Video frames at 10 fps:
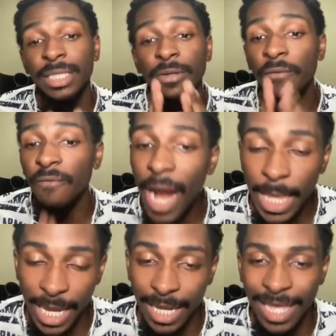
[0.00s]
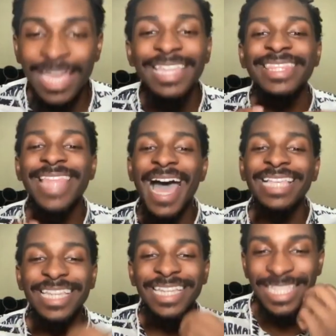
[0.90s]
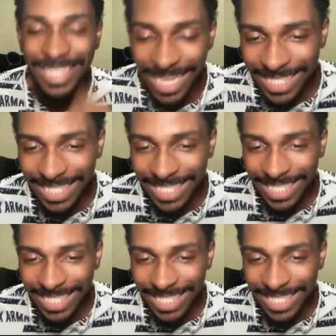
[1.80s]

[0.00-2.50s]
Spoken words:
this on Friday, that's going to dictate